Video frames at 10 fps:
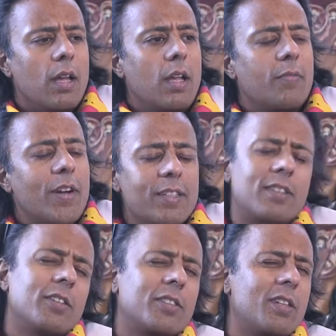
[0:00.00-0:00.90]
If I had to
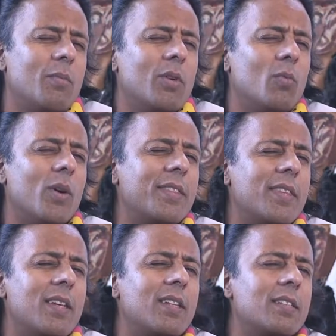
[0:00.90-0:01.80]
tell someone one
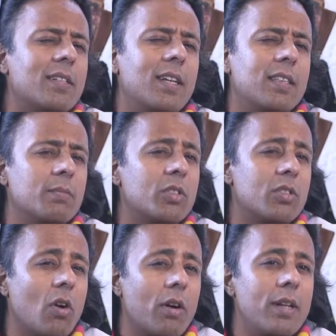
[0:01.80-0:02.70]
thing to get them
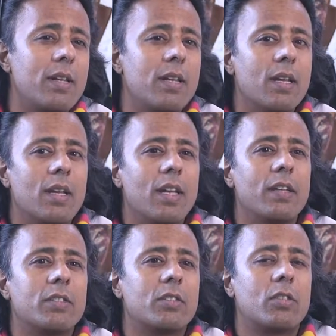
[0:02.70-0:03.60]
started, is